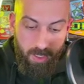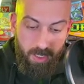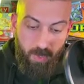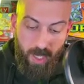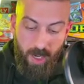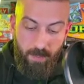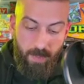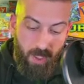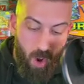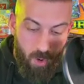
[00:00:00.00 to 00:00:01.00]
We got a
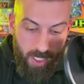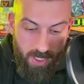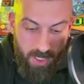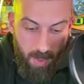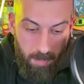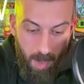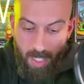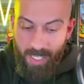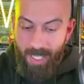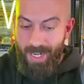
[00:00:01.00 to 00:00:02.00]
Koga's
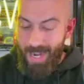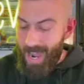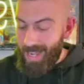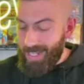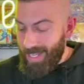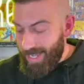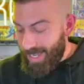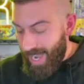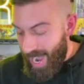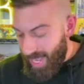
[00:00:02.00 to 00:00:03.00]
Muk Non
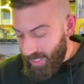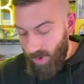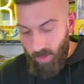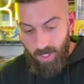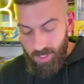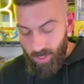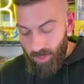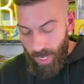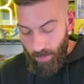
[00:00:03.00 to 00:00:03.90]
Hollow. So there we